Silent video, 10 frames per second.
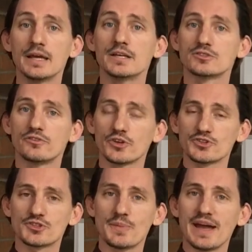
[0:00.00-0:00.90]
So if you can
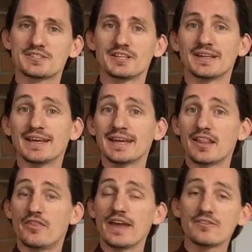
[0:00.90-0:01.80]
just imagine,
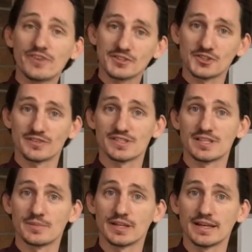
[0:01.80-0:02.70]
they felt
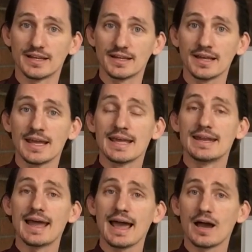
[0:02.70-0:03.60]
overstimulated.
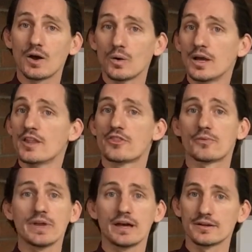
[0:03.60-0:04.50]
Now,
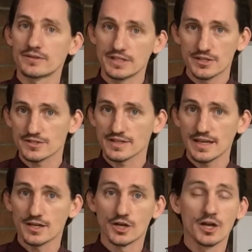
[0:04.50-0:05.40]
300 years
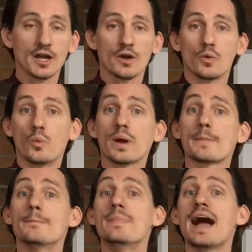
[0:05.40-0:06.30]
later, we're
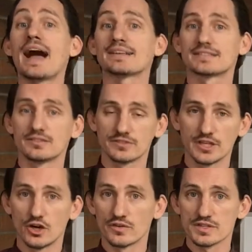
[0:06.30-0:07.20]
massively
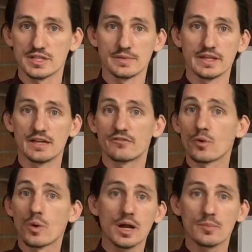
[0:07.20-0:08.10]
overstimulated for
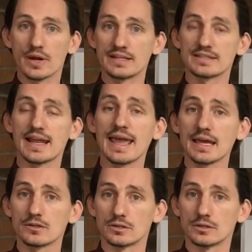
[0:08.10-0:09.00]
what our brains can
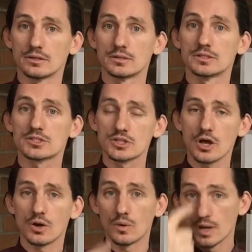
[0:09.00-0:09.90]
handle.
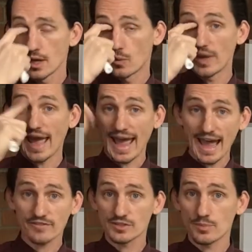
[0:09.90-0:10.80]
So we
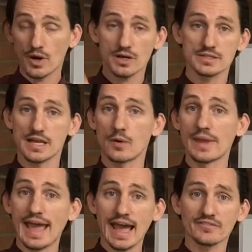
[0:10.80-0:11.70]
have to parse out, we
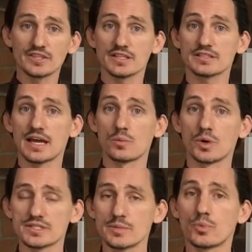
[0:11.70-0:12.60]
have to decide
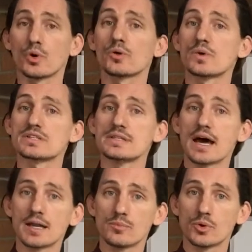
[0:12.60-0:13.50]
what's important, what's
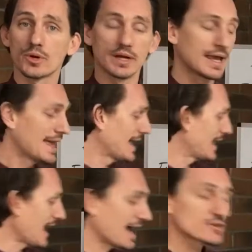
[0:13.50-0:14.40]
not important, and
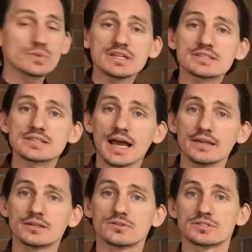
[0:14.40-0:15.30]
as we decide
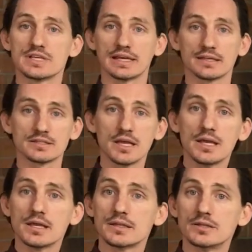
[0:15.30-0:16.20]
those things,
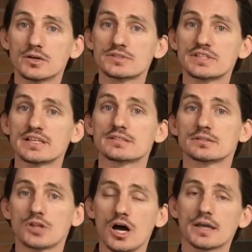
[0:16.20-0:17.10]
those things
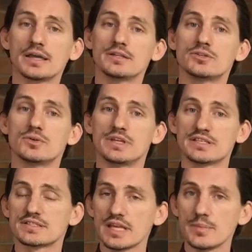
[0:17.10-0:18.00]
lock into these
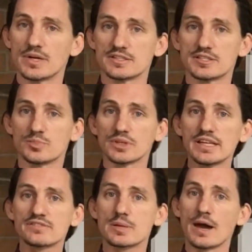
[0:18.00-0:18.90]
schemas, these
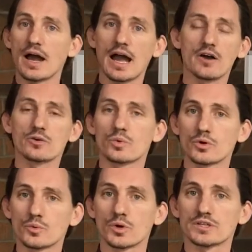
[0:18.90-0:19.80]
beliefs about how the
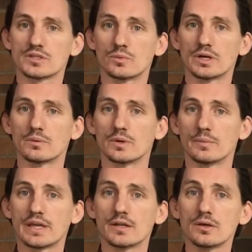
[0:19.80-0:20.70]
world works and what we
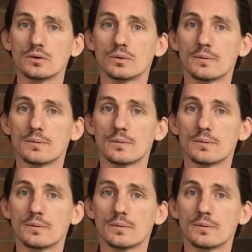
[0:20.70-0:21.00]
can do.